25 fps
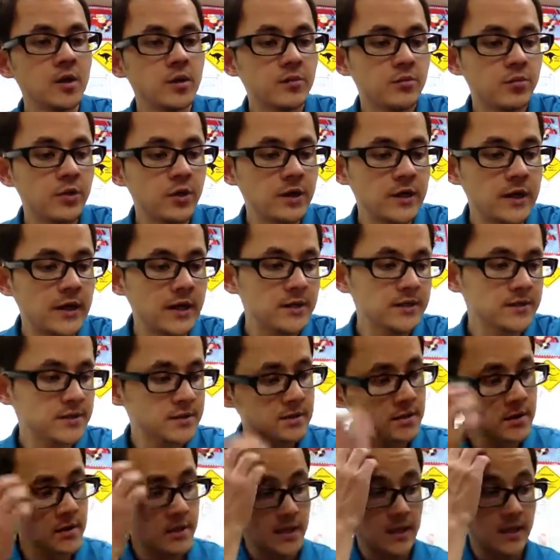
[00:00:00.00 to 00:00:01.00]
Pretty
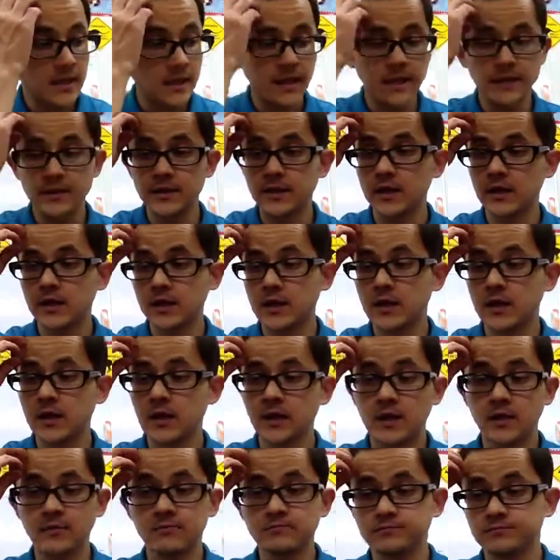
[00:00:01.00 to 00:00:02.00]
nice. And then,
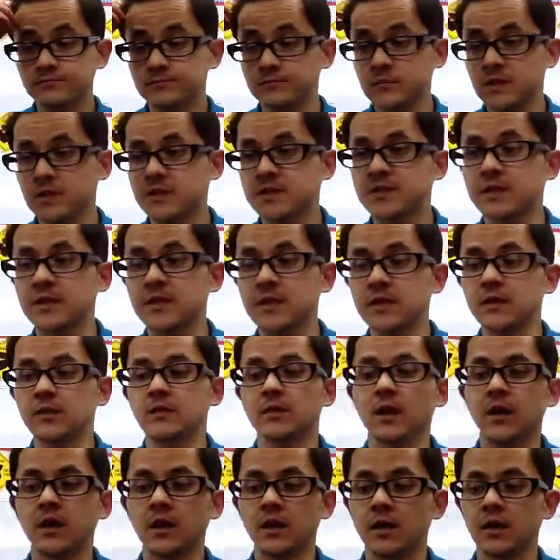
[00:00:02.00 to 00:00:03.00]
um, let's
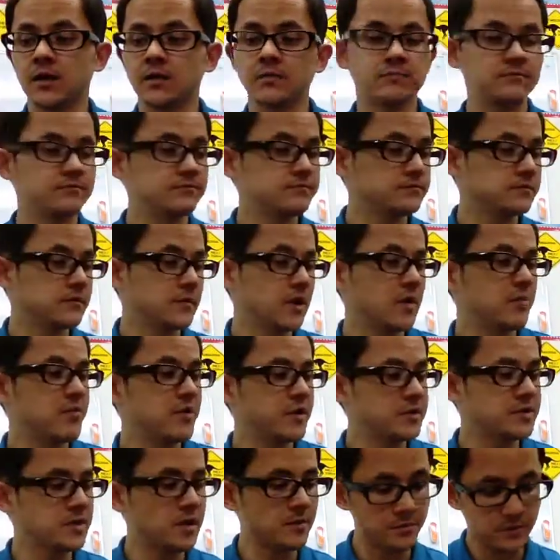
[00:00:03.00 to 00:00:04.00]
see, um, I
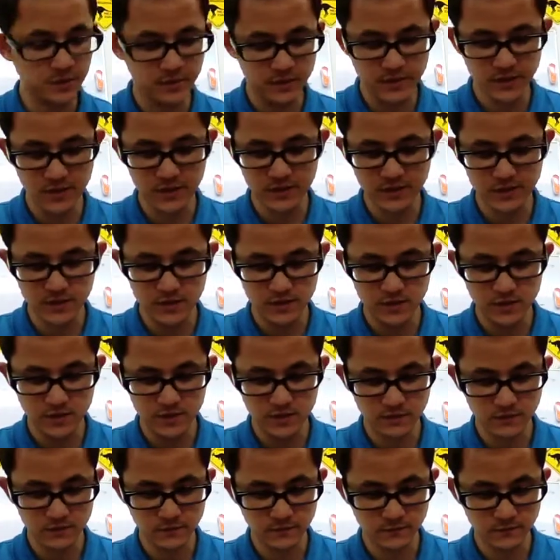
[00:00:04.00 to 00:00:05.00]
picked up
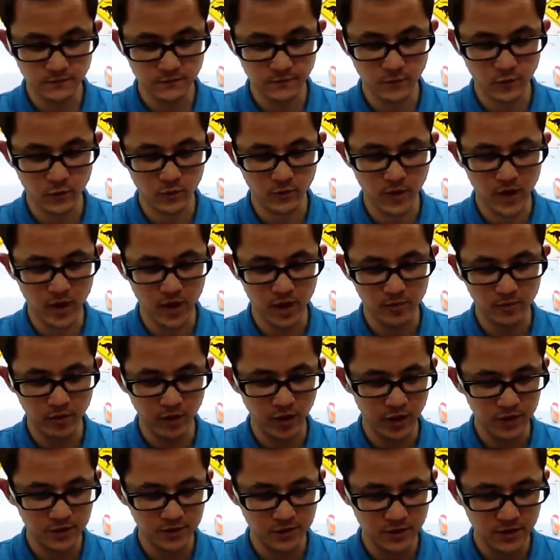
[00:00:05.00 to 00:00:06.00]
this for my
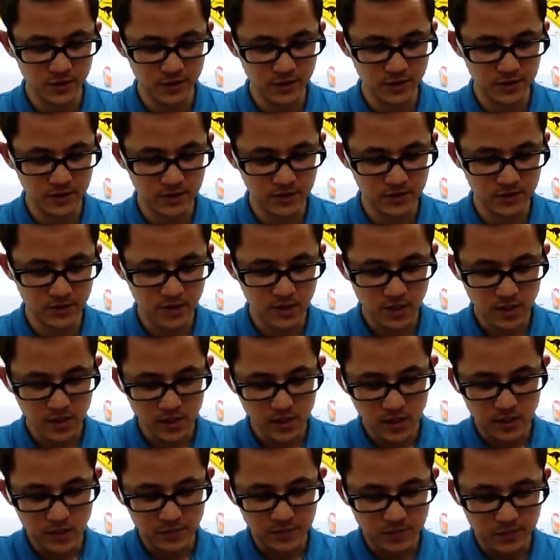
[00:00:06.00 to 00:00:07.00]
Padres
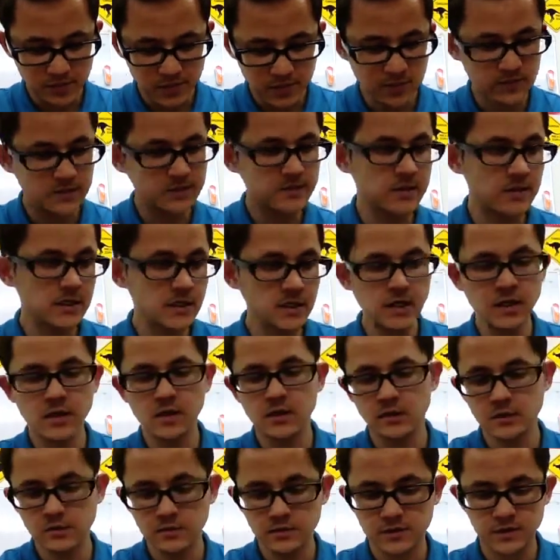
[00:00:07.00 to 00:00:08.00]
P C.